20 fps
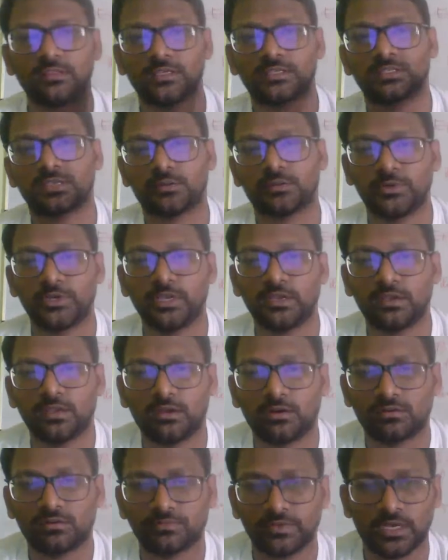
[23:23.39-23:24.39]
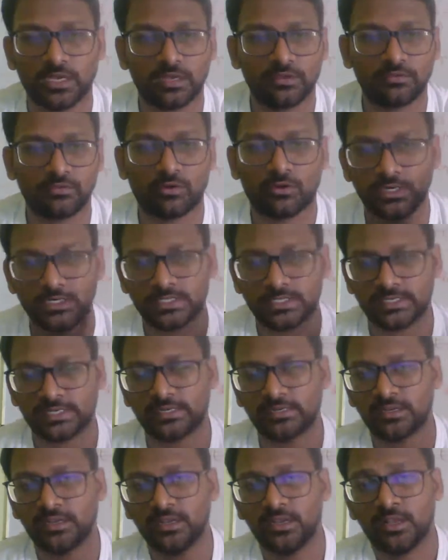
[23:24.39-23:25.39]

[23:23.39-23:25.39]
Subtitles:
The summary I've already sent.